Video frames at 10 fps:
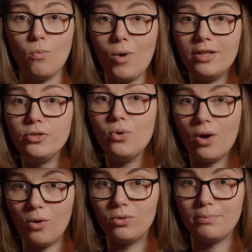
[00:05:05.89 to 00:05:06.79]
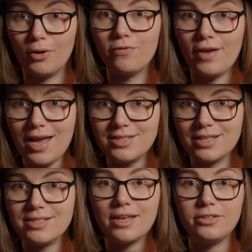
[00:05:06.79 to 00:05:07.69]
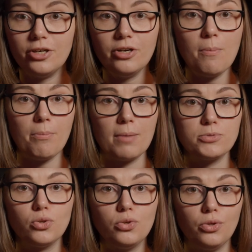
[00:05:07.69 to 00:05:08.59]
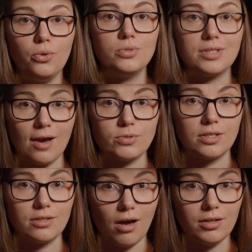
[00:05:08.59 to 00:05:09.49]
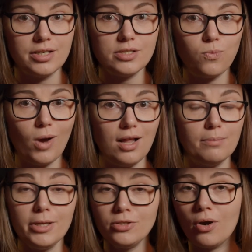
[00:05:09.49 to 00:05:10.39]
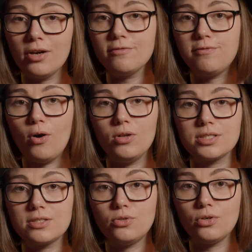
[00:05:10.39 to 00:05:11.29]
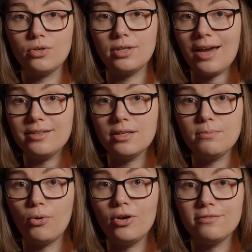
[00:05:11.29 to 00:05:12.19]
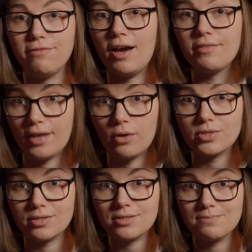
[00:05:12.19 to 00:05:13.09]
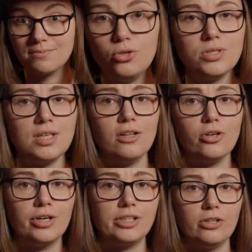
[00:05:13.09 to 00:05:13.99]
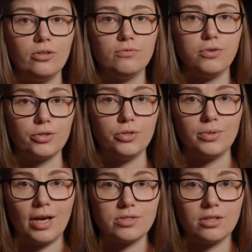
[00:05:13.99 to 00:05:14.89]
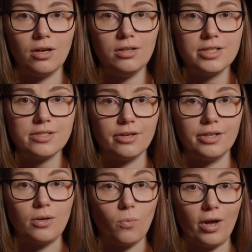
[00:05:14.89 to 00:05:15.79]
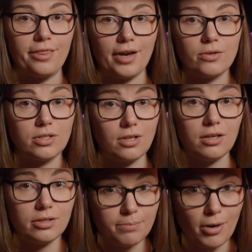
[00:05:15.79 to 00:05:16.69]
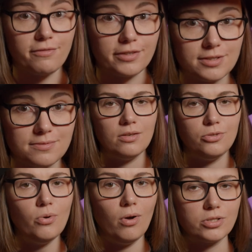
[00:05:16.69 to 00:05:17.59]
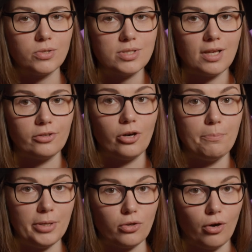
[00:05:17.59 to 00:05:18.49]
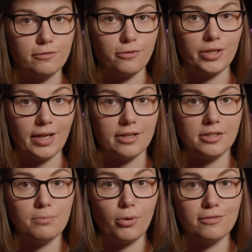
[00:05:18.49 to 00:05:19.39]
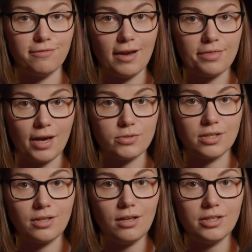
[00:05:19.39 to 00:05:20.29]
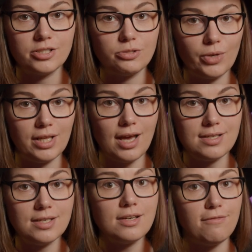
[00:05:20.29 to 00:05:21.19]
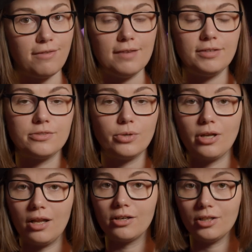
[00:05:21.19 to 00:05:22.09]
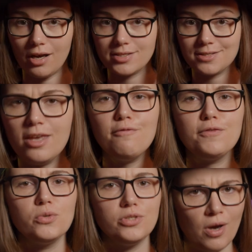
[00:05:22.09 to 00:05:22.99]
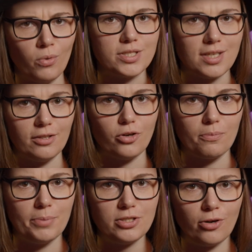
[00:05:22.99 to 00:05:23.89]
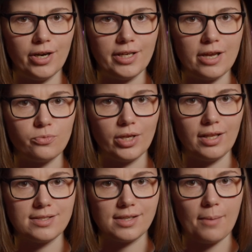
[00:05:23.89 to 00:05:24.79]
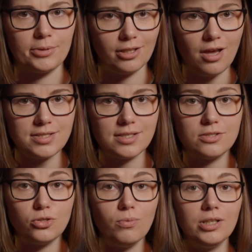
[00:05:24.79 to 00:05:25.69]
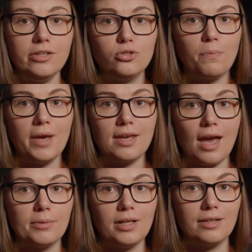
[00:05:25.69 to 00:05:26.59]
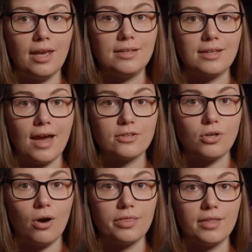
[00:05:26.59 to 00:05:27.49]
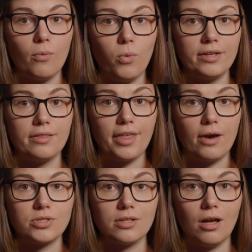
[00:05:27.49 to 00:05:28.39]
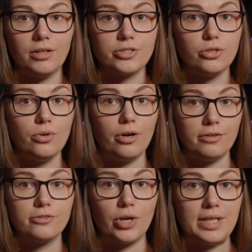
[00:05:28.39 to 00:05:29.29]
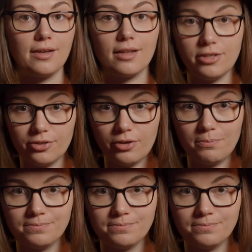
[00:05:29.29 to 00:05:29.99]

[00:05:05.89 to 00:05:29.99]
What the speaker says: While you hold both assets, Ethereum pumps to $2,000 while Bitcoin falls to 19.5 thousands. You sell your Ethereum for $2,000, earning $1,000 in profit. You also sell your Bitcoin for $19.5 thousand, realizing a $500 loss. If you don't sell your Bitcoin and realize capital losses, you will need to pay capital gain tax on the $1,000 you earned trading Ethereum.